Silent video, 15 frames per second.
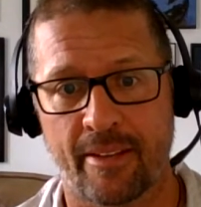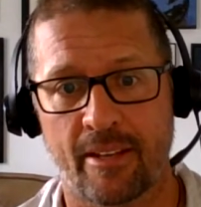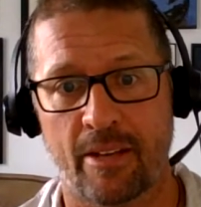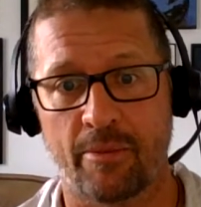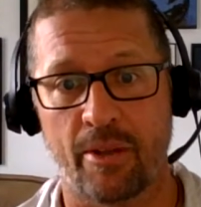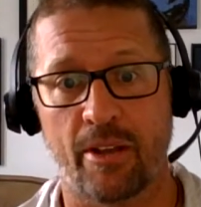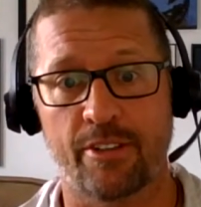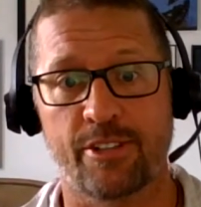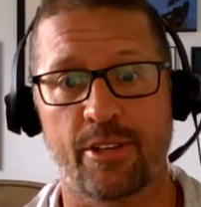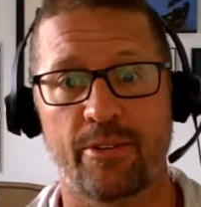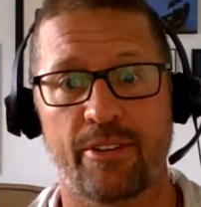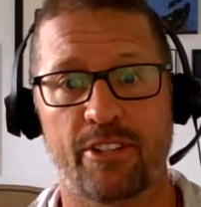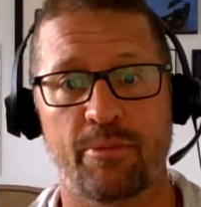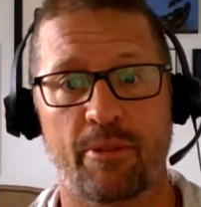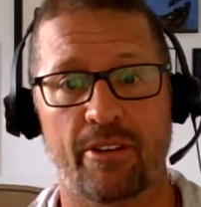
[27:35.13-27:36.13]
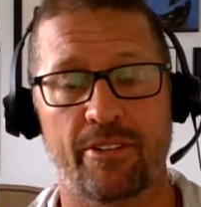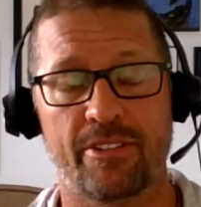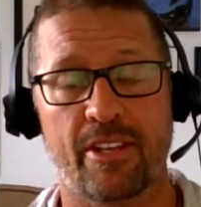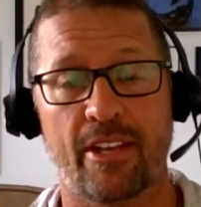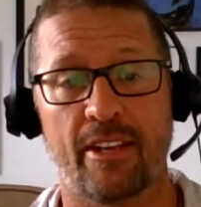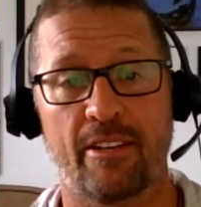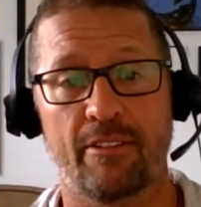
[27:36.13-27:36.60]
And we also experience
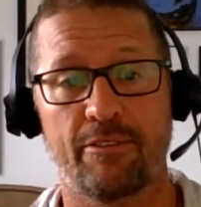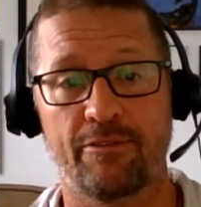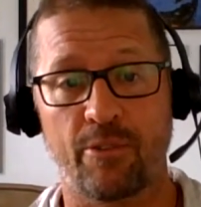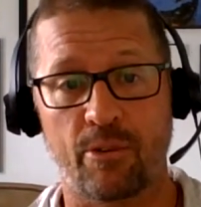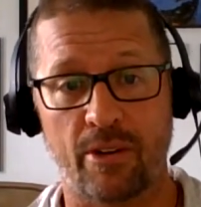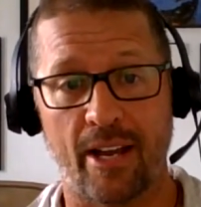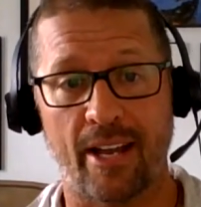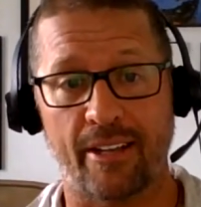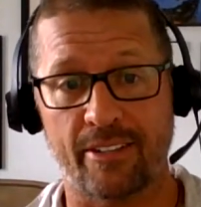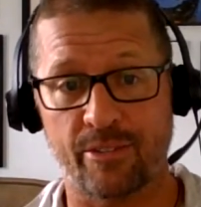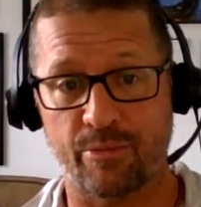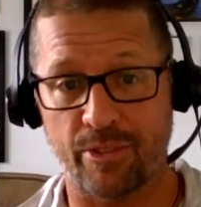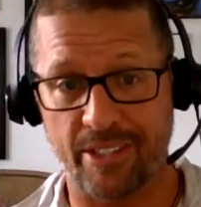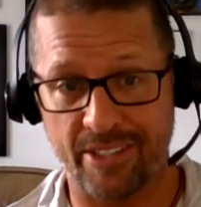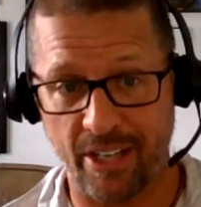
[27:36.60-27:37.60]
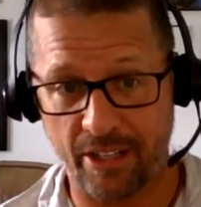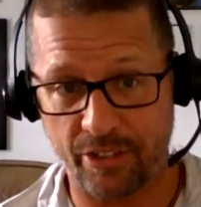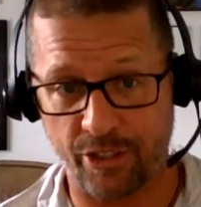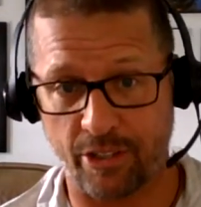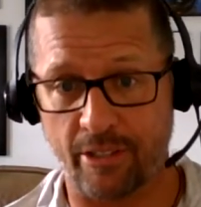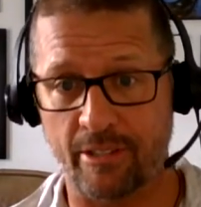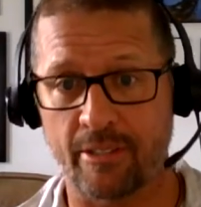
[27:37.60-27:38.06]
a 4x
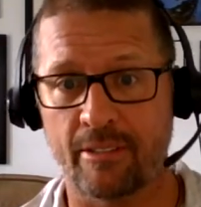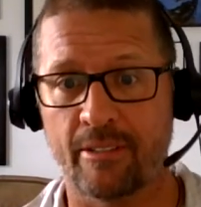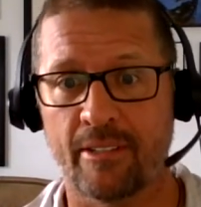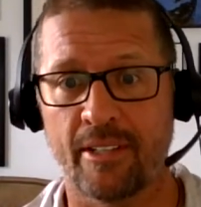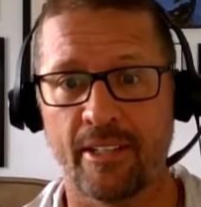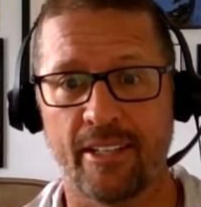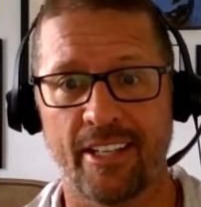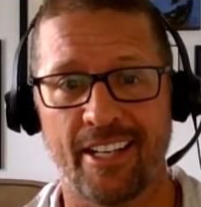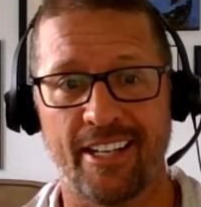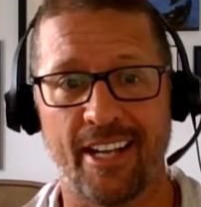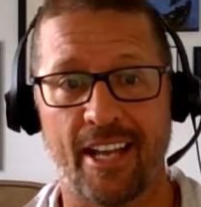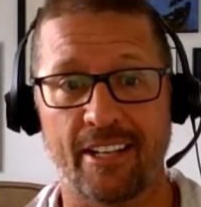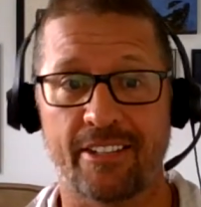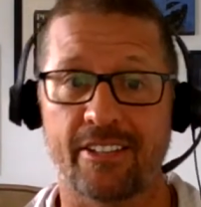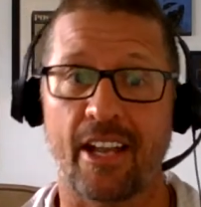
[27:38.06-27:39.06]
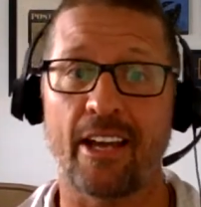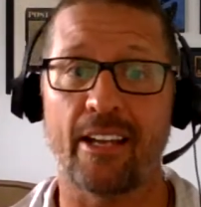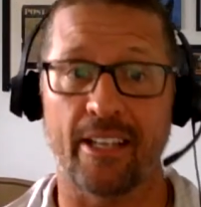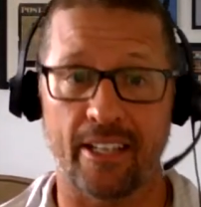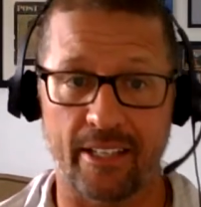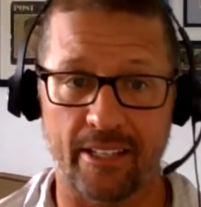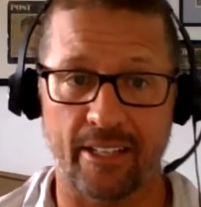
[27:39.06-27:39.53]
reduction in
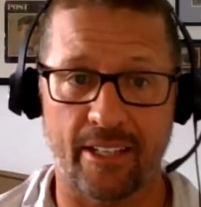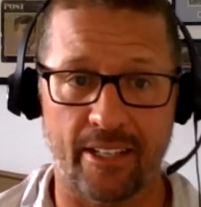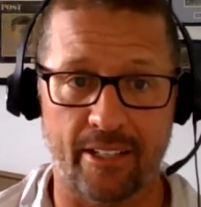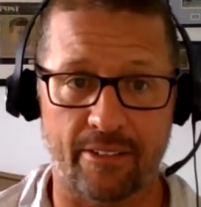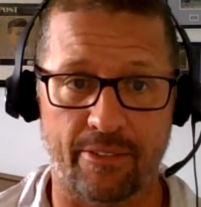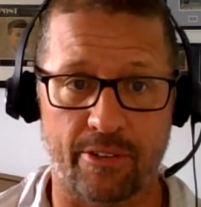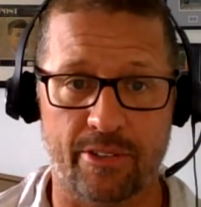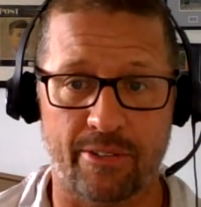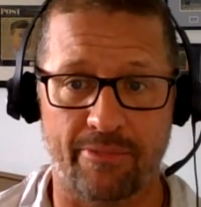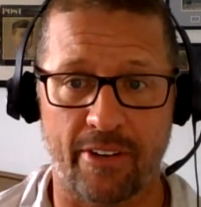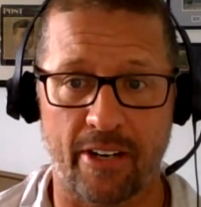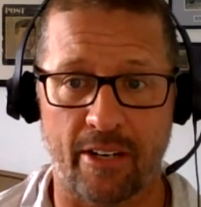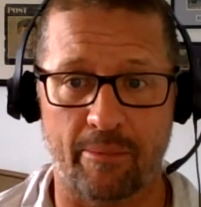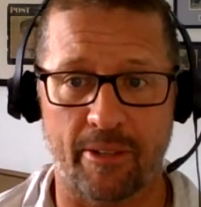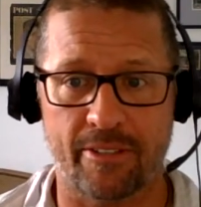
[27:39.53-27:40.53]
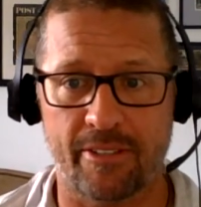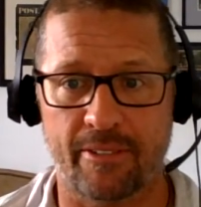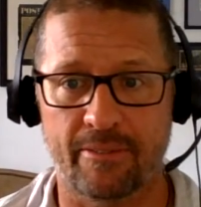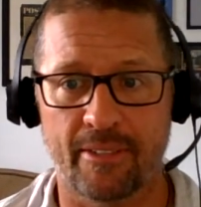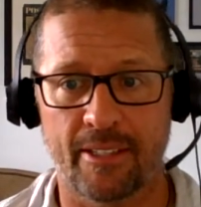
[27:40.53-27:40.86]
anxiety in diverse environments.